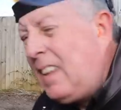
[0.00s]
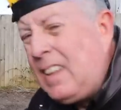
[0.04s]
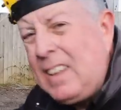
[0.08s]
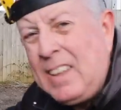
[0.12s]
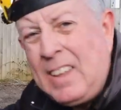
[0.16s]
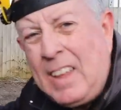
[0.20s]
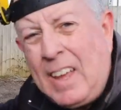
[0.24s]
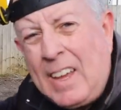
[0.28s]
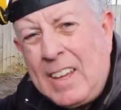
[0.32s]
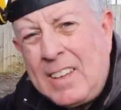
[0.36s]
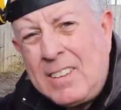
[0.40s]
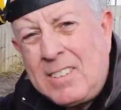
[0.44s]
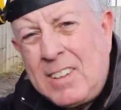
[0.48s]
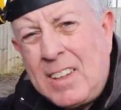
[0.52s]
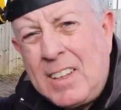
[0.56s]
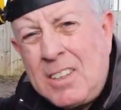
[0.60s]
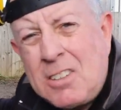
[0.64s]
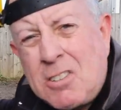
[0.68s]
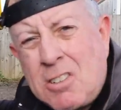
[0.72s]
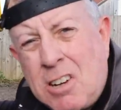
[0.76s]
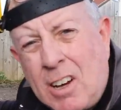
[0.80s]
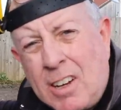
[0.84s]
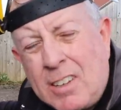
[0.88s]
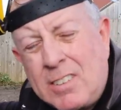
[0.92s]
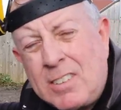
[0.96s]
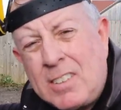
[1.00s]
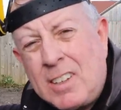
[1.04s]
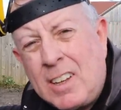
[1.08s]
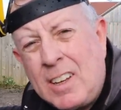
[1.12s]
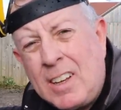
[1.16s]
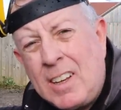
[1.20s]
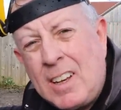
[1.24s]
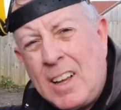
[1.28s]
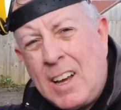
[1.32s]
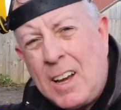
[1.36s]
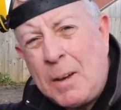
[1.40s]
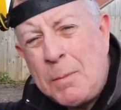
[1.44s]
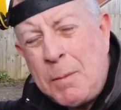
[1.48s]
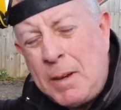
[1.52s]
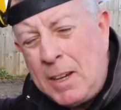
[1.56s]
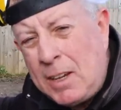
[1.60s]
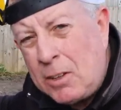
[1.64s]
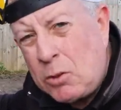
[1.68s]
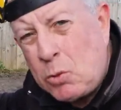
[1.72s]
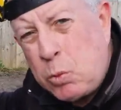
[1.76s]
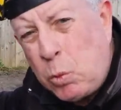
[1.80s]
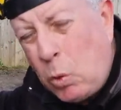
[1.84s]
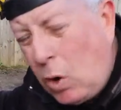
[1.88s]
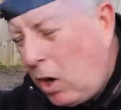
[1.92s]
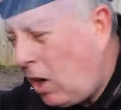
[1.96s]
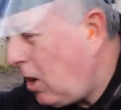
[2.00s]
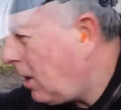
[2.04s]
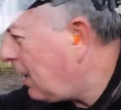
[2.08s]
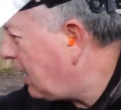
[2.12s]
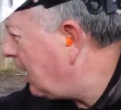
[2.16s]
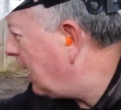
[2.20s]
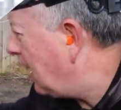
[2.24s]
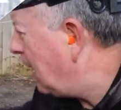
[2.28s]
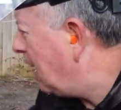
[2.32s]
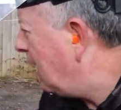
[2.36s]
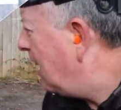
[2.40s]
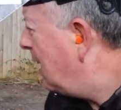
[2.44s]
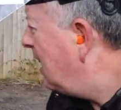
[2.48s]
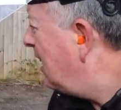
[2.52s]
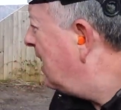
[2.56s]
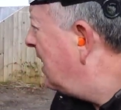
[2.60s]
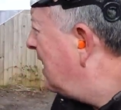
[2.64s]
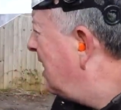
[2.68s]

That is interesting. I mean, it's working,